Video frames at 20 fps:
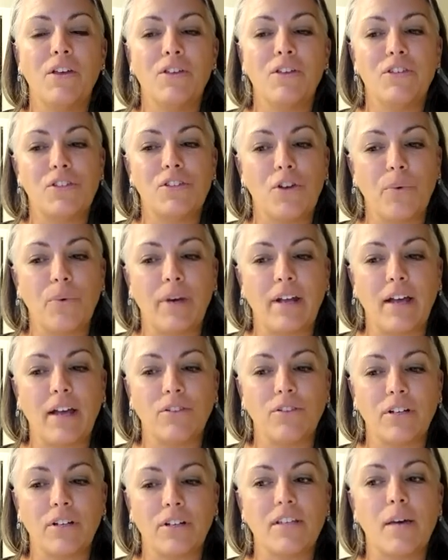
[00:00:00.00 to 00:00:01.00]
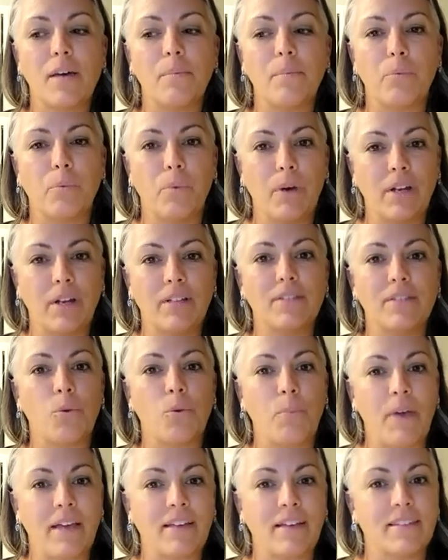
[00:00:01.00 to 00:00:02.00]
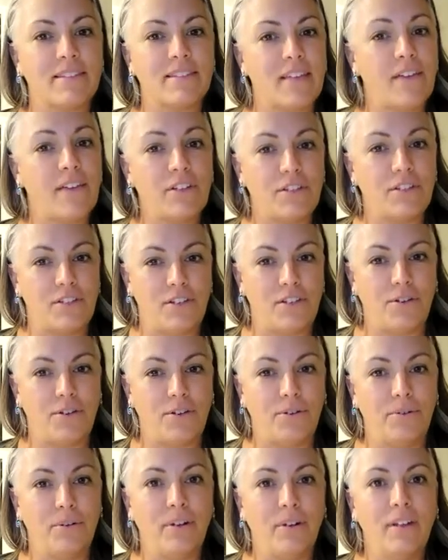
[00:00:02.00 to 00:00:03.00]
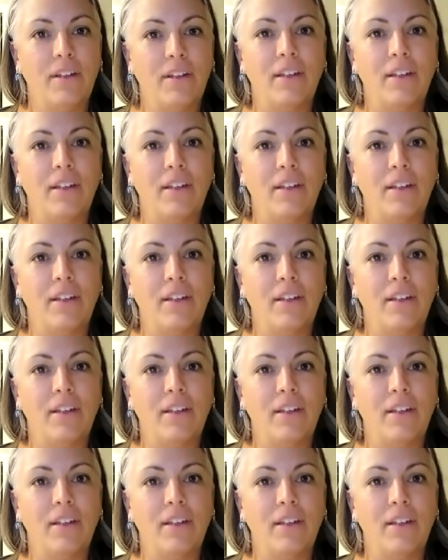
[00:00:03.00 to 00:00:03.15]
So when I looked up what does omega-7 do,